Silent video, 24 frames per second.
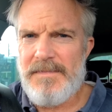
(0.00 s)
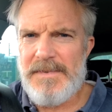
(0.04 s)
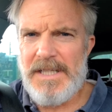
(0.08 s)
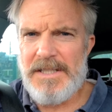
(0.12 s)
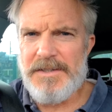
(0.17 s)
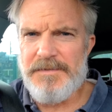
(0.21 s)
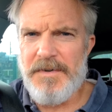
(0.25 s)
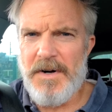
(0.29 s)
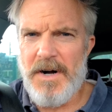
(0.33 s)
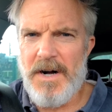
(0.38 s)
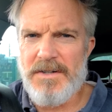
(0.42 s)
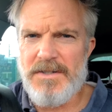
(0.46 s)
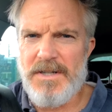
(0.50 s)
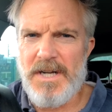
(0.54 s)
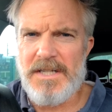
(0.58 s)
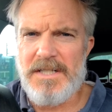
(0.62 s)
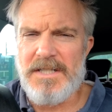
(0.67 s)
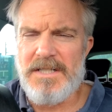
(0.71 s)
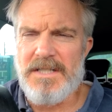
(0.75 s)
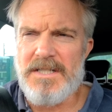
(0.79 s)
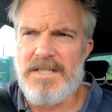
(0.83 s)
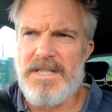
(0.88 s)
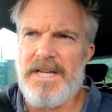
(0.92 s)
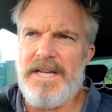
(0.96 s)
as far as I
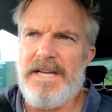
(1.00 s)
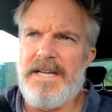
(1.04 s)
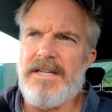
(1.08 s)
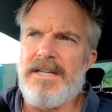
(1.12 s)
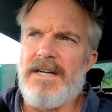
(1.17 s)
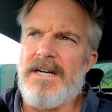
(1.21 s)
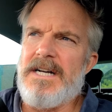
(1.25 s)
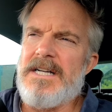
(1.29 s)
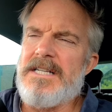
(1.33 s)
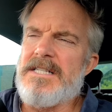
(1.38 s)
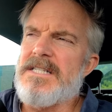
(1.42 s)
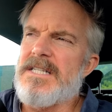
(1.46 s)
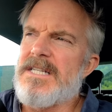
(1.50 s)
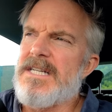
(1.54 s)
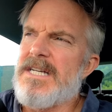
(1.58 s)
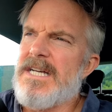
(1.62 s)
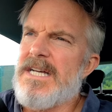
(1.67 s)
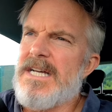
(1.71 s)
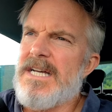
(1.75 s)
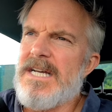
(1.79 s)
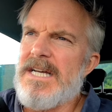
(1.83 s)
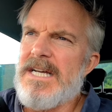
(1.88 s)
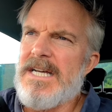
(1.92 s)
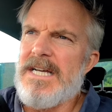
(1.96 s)
can see it, guys,
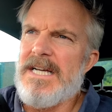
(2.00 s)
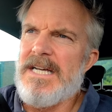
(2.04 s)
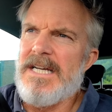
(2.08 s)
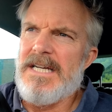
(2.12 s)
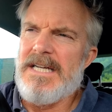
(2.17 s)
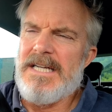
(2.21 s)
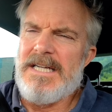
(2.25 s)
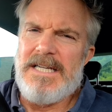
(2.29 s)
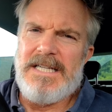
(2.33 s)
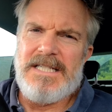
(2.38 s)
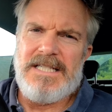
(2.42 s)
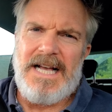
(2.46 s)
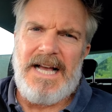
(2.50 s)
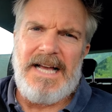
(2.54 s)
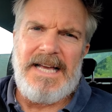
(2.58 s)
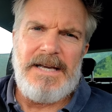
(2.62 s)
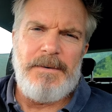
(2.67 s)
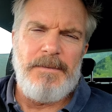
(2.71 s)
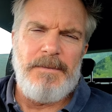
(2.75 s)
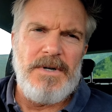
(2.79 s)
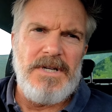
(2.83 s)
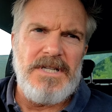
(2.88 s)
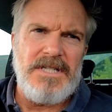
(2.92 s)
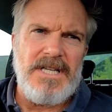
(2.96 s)
is that
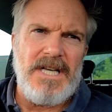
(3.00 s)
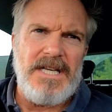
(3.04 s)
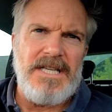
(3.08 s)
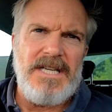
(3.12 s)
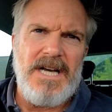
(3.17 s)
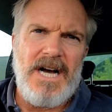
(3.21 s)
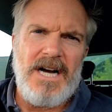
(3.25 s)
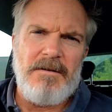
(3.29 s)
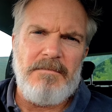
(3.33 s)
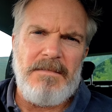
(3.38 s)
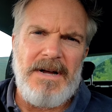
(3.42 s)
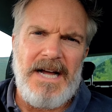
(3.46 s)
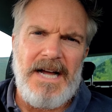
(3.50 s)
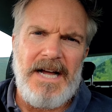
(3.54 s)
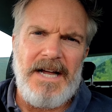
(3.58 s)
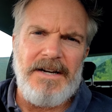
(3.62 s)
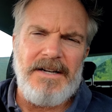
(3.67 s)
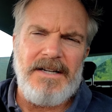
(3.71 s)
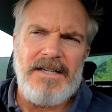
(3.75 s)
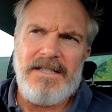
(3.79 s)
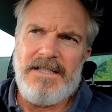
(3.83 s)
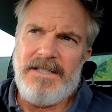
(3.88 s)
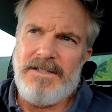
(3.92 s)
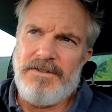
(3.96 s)
he was a young
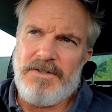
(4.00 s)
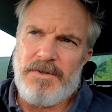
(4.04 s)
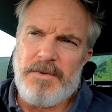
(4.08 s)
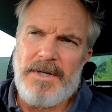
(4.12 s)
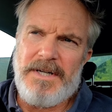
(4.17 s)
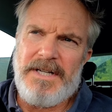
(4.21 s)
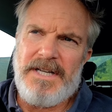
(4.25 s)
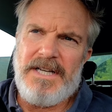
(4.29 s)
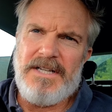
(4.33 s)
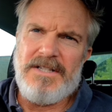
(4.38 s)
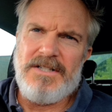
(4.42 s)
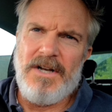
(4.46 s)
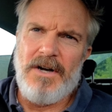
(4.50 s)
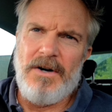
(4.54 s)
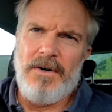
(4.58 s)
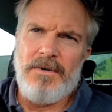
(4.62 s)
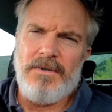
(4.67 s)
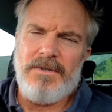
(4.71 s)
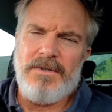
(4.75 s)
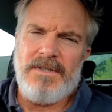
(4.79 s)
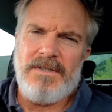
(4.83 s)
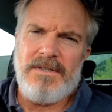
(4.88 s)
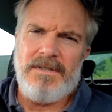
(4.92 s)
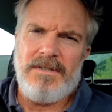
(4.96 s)
man. He was 20 years
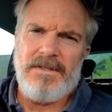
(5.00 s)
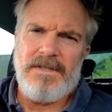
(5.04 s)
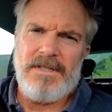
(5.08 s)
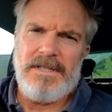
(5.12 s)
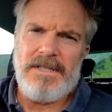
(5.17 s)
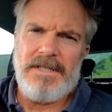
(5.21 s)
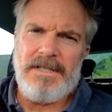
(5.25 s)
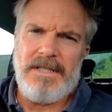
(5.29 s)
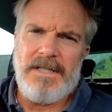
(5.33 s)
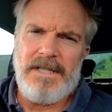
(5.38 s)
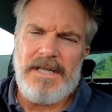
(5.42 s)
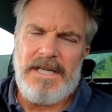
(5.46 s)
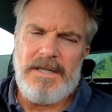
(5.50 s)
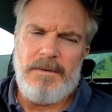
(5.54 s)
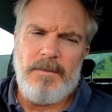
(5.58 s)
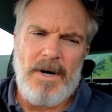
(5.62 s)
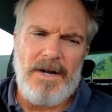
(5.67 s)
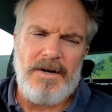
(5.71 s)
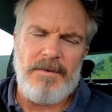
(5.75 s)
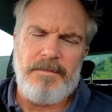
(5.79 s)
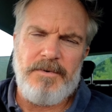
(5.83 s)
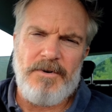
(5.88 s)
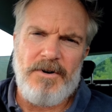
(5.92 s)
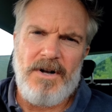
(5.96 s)
old. He'd
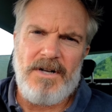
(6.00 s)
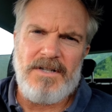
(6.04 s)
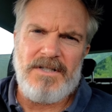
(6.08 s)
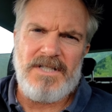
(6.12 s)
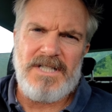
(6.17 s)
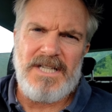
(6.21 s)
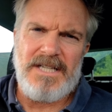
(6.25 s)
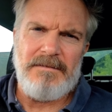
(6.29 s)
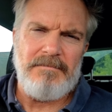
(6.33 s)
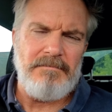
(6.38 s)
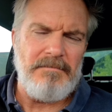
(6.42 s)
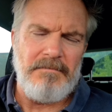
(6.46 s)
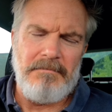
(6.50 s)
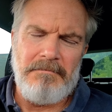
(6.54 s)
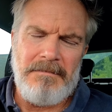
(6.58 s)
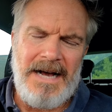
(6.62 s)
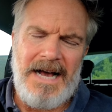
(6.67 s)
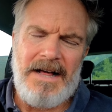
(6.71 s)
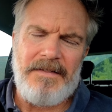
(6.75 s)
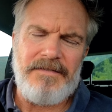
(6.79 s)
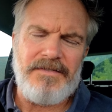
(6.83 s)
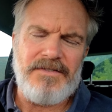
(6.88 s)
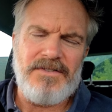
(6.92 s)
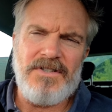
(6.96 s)
won prizes at
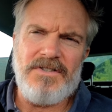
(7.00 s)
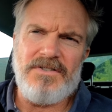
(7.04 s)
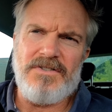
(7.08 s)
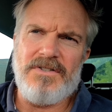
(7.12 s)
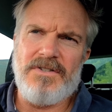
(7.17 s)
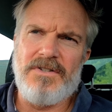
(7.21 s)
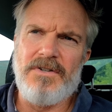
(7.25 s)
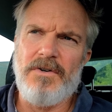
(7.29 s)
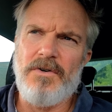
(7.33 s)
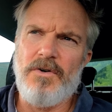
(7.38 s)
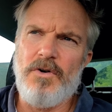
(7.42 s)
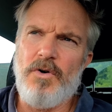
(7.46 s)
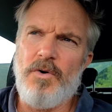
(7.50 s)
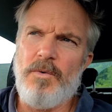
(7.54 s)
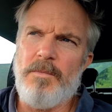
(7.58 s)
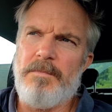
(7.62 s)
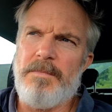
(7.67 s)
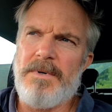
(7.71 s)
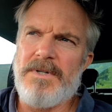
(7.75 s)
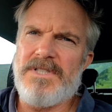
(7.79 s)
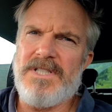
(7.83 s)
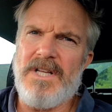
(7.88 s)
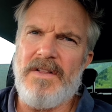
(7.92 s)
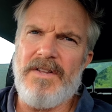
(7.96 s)
maths at school.
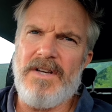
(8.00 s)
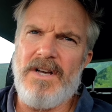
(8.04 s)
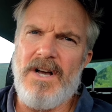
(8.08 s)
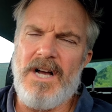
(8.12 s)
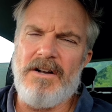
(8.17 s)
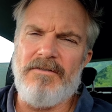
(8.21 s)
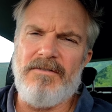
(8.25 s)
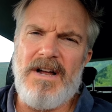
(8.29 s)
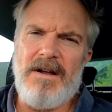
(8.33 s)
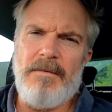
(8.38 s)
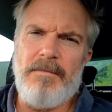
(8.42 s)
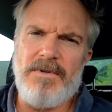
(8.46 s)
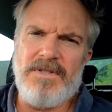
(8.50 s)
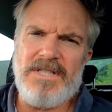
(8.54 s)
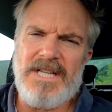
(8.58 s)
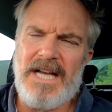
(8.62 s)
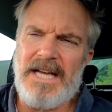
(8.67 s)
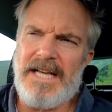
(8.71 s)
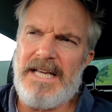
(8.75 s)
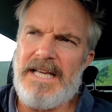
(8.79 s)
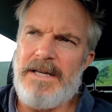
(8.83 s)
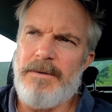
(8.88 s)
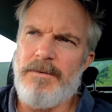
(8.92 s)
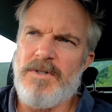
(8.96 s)
But something I read was
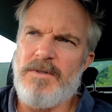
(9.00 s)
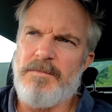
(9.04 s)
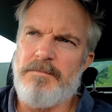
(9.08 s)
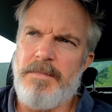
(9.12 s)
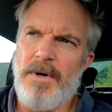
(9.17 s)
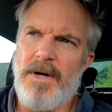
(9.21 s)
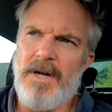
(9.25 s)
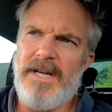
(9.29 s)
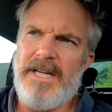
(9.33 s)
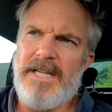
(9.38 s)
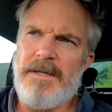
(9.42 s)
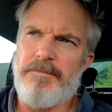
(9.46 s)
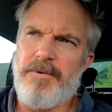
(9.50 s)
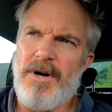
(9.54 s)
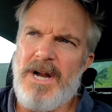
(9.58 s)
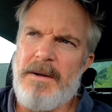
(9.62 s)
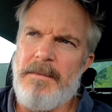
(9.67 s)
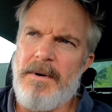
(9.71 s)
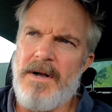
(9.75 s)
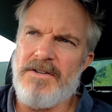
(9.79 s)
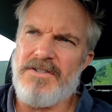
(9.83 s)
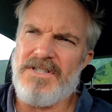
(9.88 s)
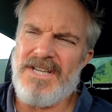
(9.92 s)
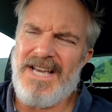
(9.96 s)
that he was bullied pretty
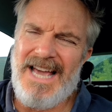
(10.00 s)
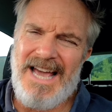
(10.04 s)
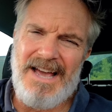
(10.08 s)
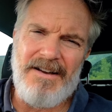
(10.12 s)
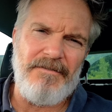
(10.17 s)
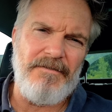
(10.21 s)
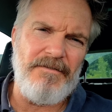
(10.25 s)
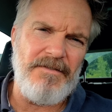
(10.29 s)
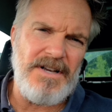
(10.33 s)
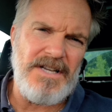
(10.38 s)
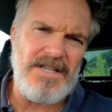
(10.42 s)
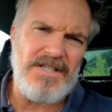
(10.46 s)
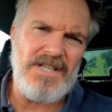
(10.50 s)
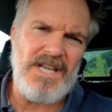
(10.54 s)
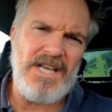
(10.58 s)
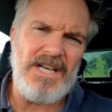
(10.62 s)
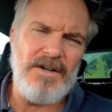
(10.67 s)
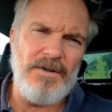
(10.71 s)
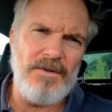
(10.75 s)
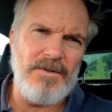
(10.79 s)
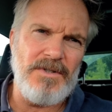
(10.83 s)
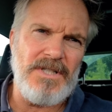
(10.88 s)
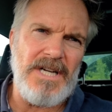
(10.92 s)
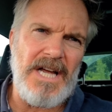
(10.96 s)
much every
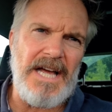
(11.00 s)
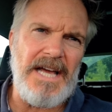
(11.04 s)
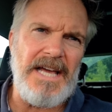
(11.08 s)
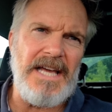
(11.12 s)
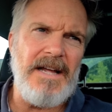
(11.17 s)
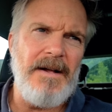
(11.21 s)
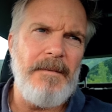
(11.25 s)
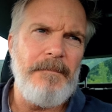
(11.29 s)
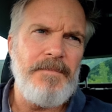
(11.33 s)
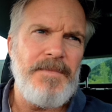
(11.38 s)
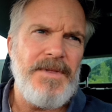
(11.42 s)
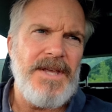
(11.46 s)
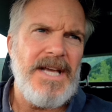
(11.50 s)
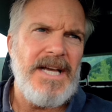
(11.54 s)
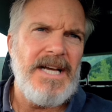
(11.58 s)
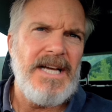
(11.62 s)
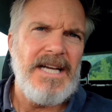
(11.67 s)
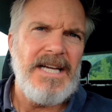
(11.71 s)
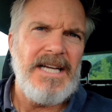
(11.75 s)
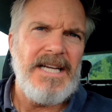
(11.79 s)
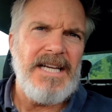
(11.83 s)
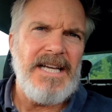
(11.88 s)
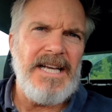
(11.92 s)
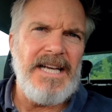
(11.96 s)
single day
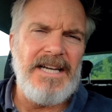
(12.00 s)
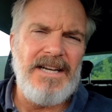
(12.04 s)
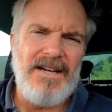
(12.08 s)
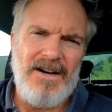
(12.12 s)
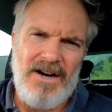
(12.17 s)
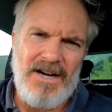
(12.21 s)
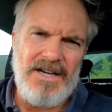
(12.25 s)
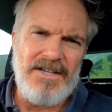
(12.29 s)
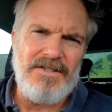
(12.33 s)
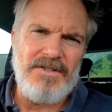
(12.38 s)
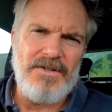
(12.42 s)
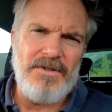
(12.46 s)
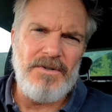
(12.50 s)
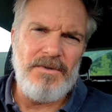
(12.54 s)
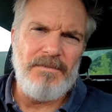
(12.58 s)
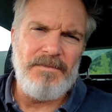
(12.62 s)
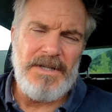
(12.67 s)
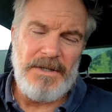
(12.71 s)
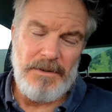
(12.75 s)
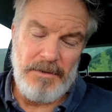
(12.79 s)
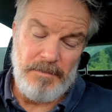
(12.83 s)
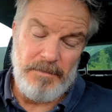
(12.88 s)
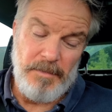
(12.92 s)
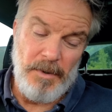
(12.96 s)
in high school.
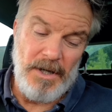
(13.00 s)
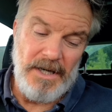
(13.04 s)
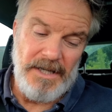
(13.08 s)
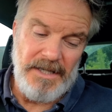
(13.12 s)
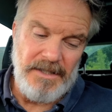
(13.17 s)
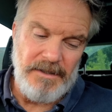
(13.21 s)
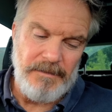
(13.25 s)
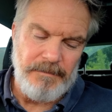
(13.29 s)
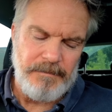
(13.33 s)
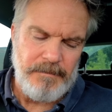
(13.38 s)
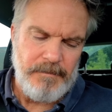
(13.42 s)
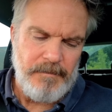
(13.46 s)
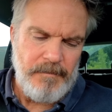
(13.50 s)
He was bullied.